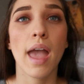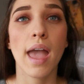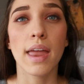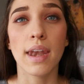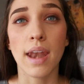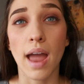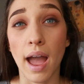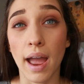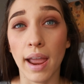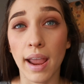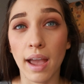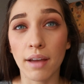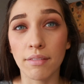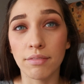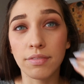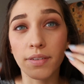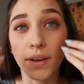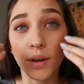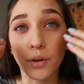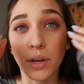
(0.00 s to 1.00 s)
and I have
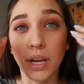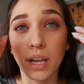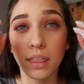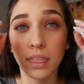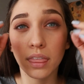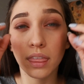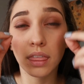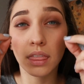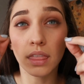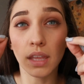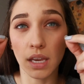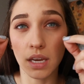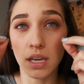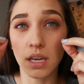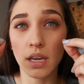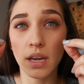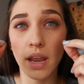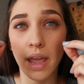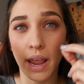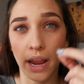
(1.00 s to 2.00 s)
very
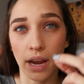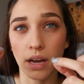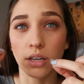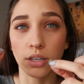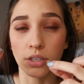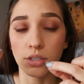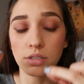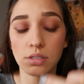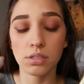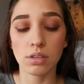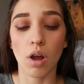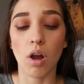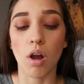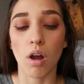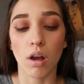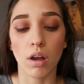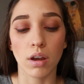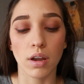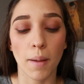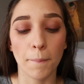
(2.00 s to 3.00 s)
thin hairs
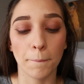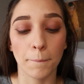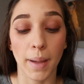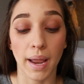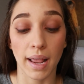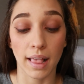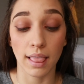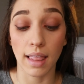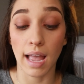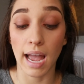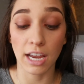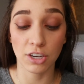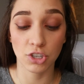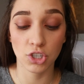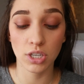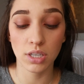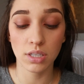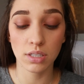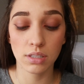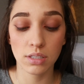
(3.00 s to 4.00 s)
on my
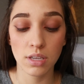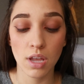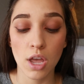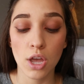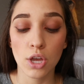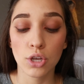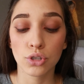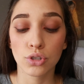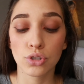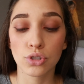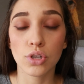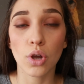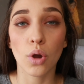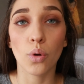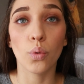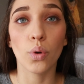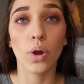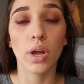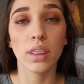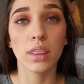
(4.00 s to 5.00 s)
lashes,
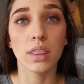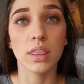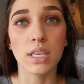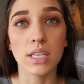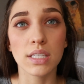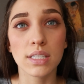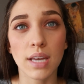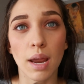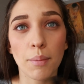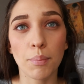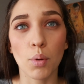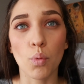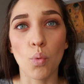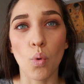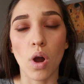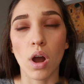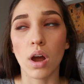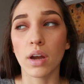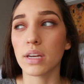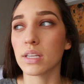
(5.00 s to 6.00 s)
so this type of
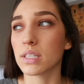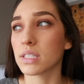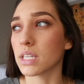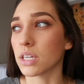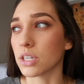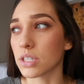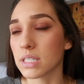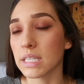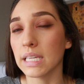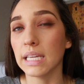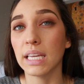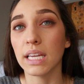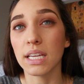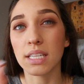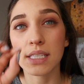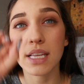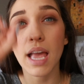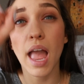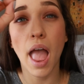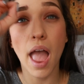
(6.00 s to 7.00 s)
wand seriously
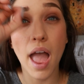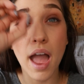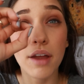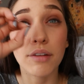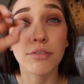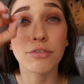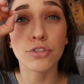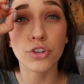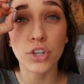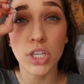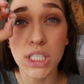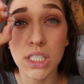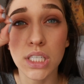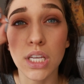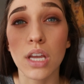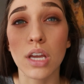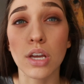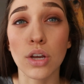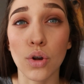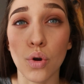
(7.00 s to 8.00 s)
gets every
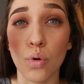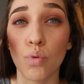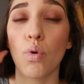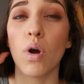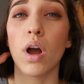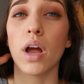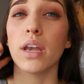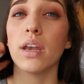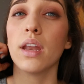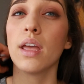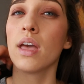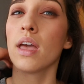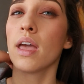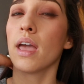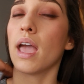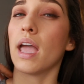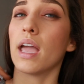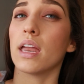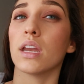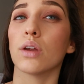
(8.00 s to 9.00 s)
single one,
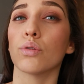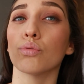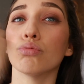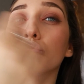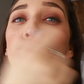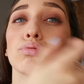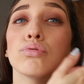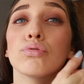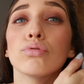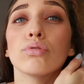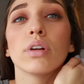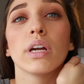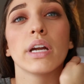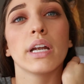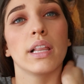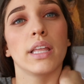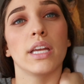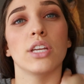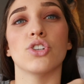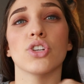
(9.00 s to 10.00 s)
and it
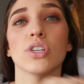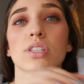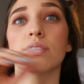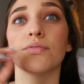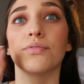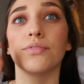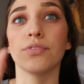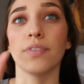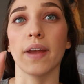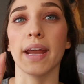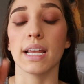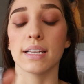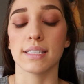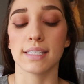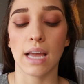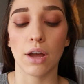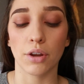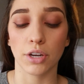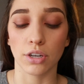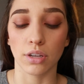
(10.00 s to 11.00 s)
really just fans
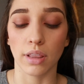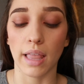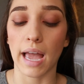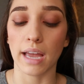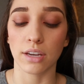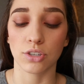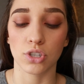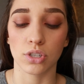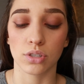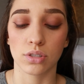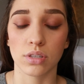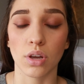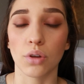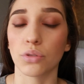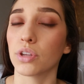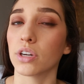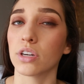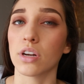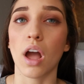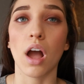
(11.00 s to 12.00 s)
out your lashes, so
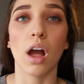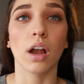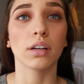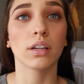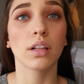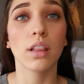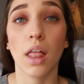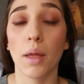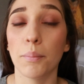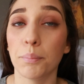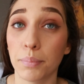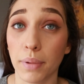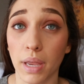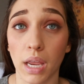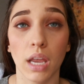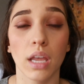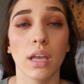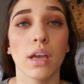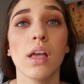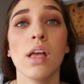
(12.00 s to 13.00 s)
they're not
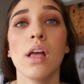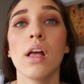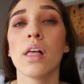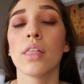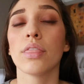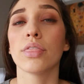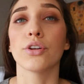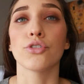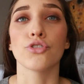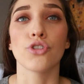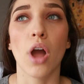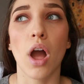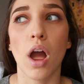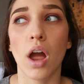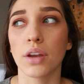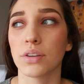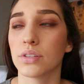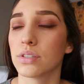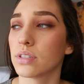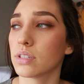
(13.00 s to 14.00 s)
clumping, they're
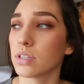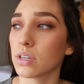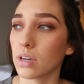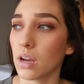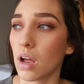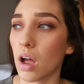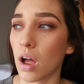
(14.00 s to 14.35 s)
not